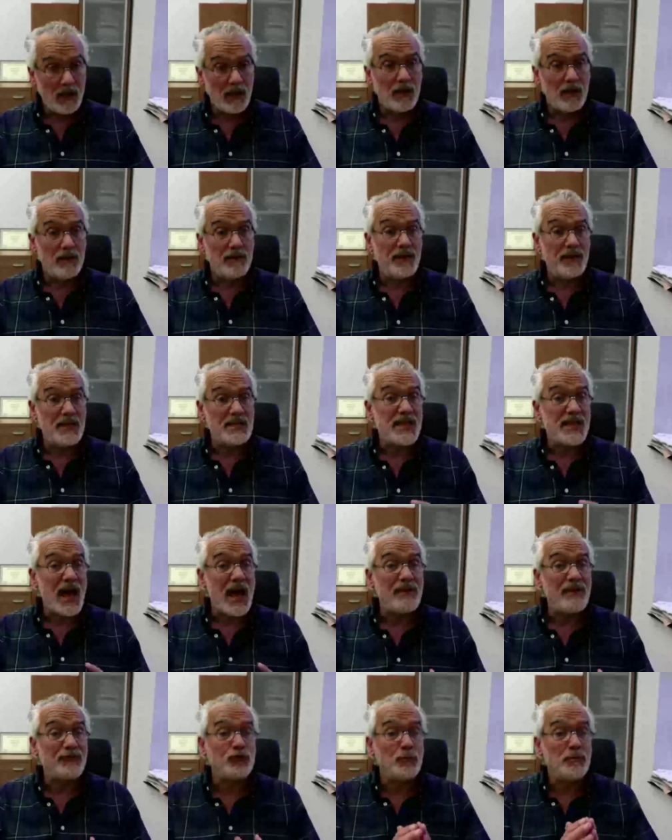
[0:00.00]
These
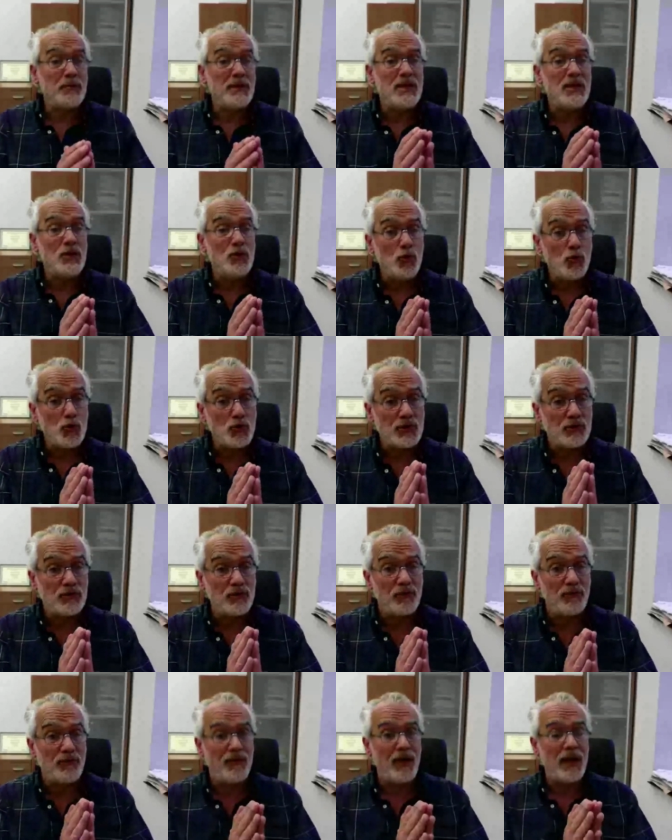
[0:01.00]
have to be used
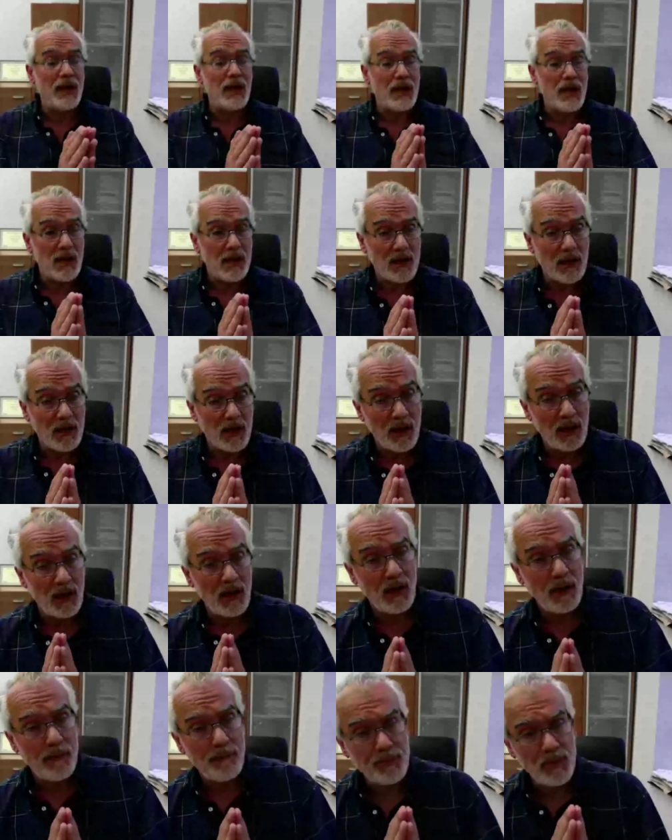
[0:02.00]
very
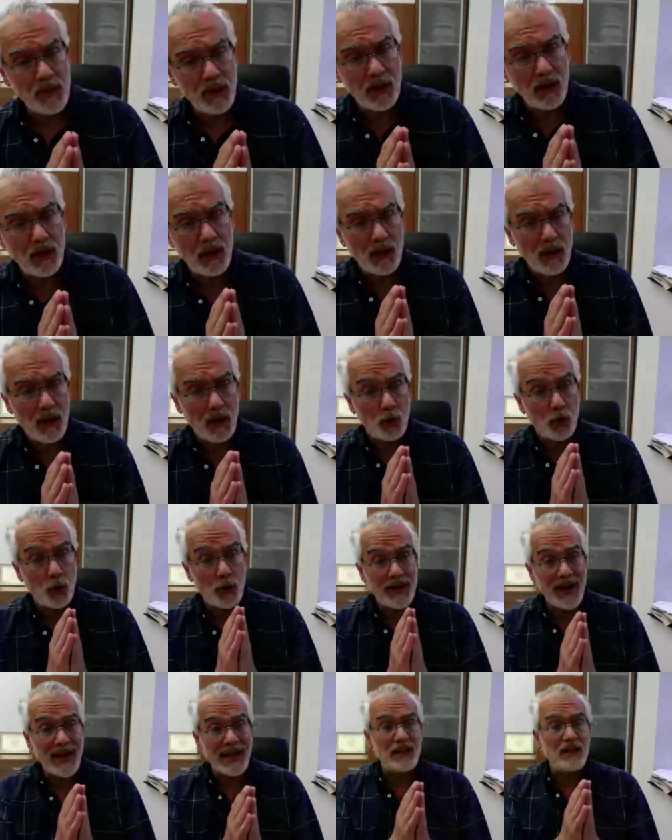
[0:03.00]

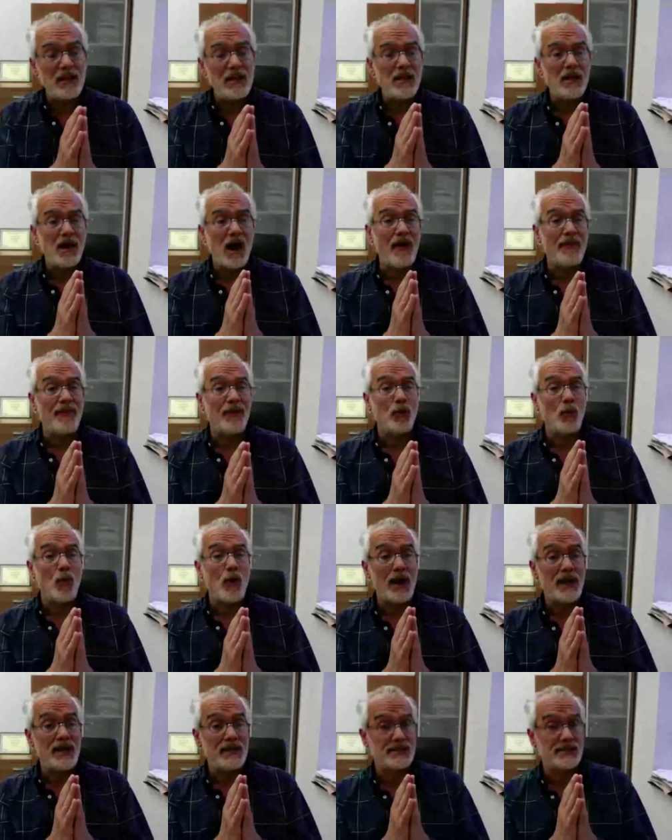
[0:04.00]
correctly,
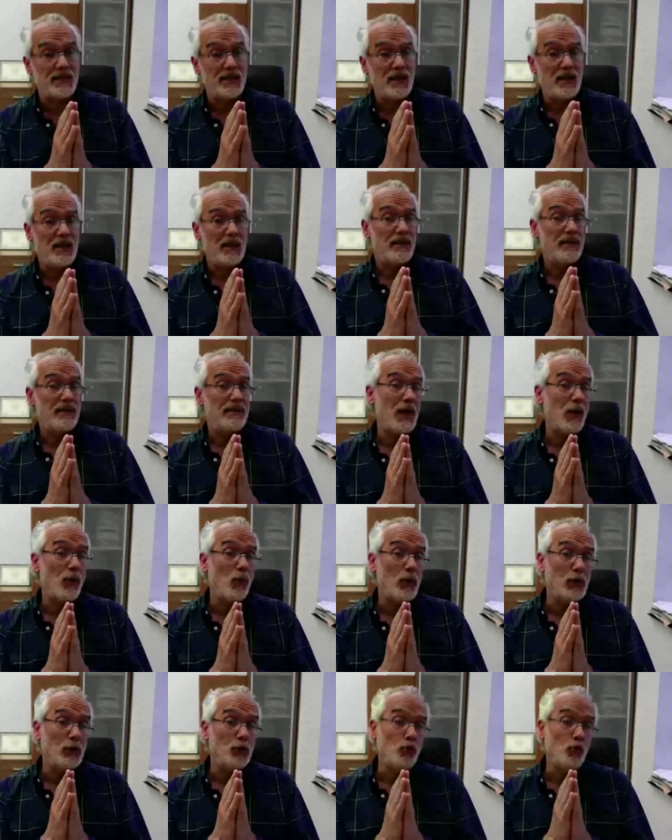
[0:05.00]
otherwise they
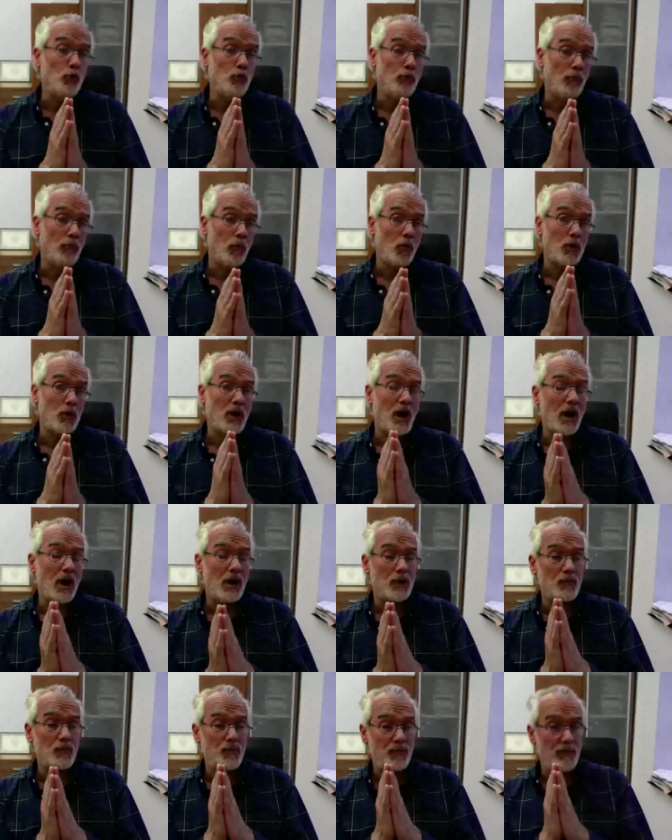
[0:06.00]
will do more
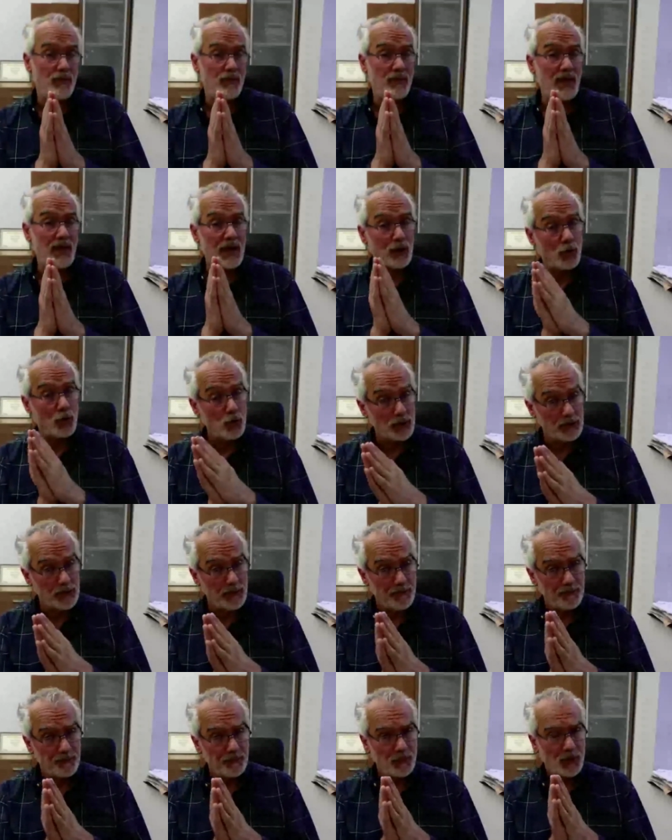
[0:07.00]
harm than good.
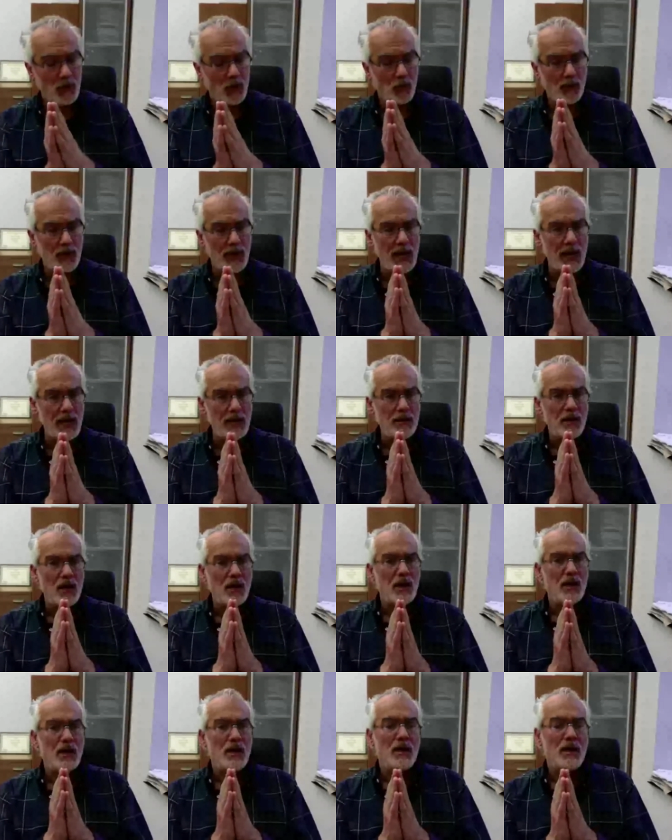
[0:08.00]
Okay,
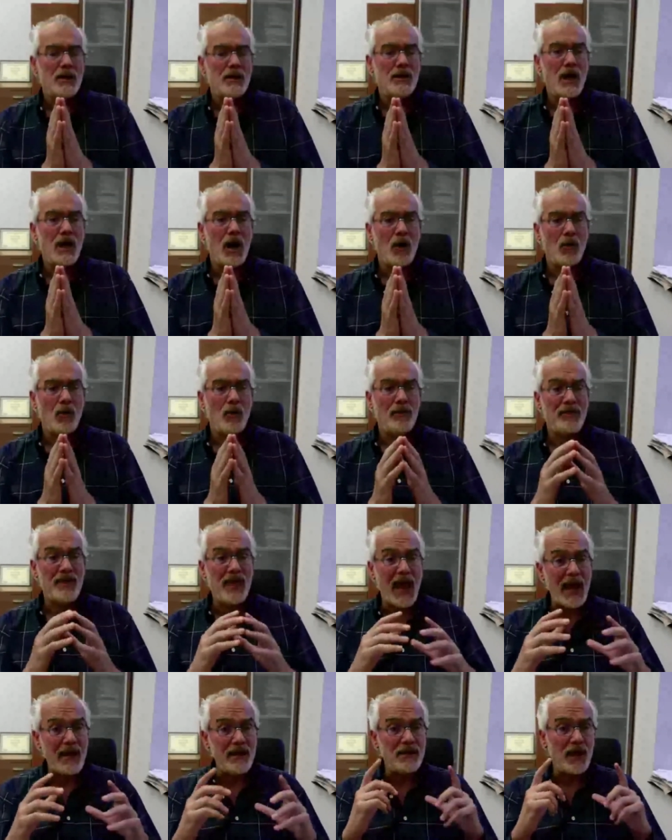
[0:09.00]
now the
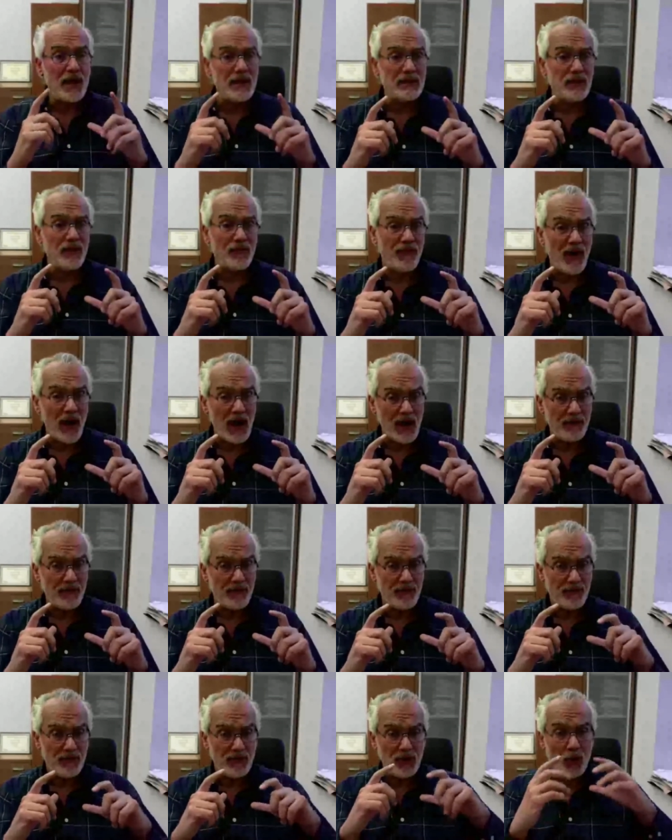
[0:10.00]
N95,
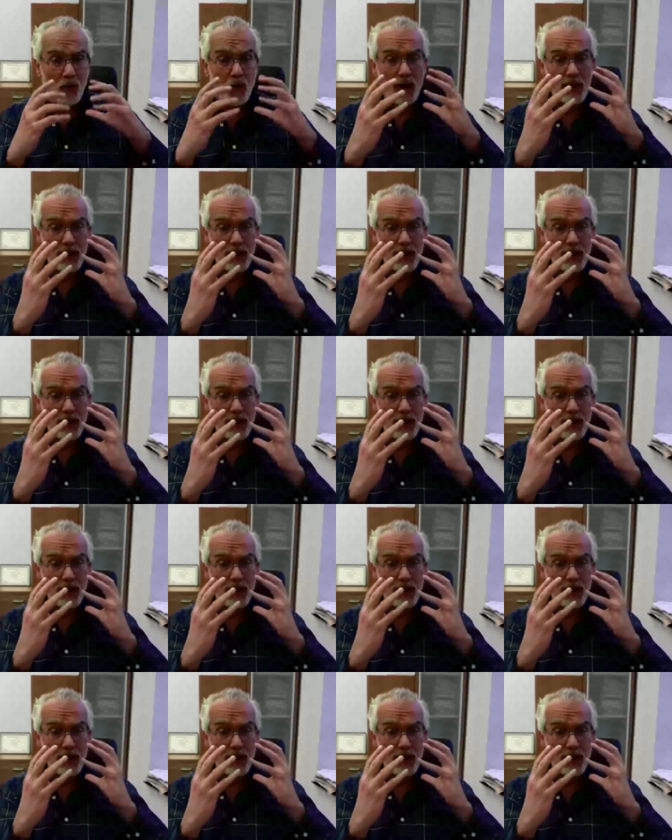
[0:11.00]
the one